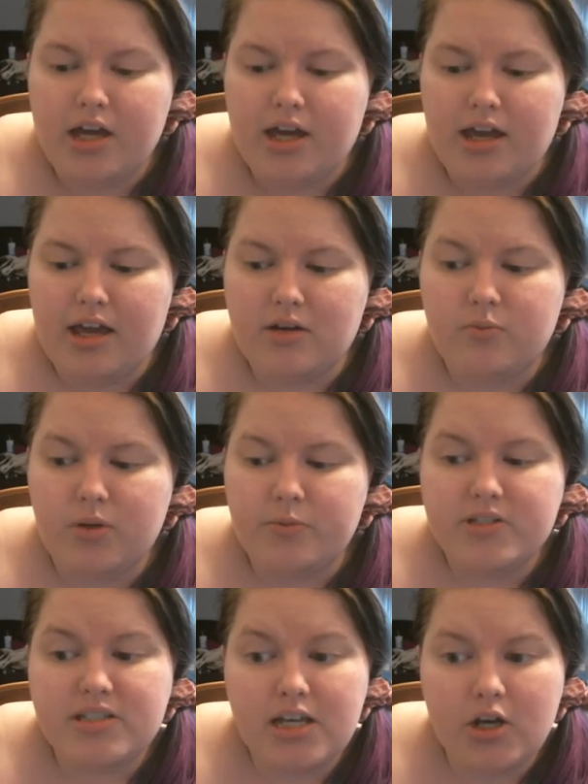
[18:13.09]
And we
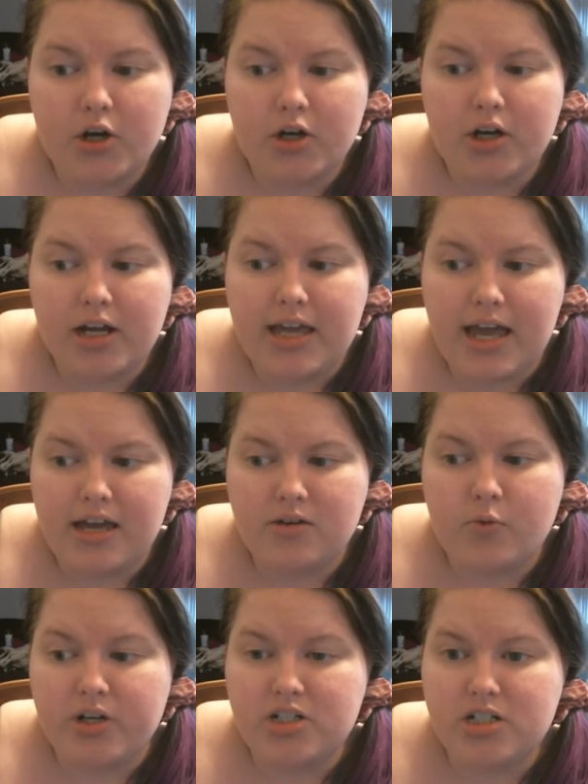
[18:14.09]
see her again
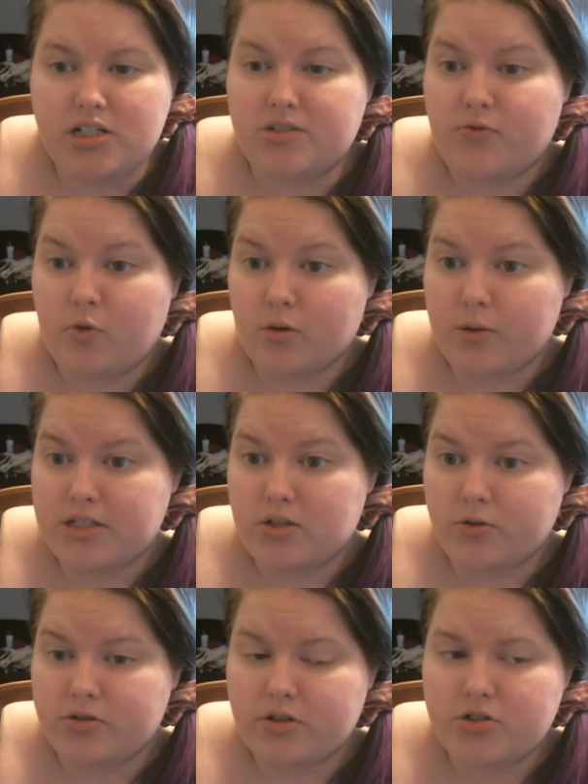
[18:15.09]
when she's 4 weeks
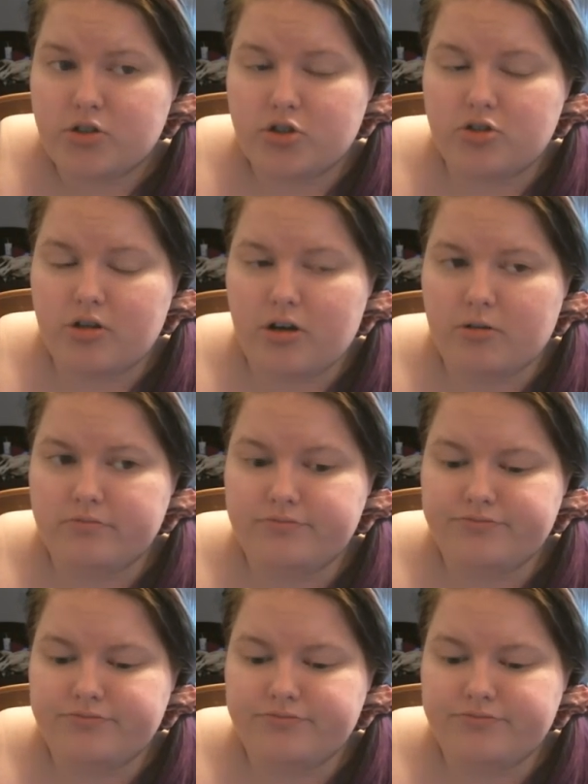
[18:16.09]
old. So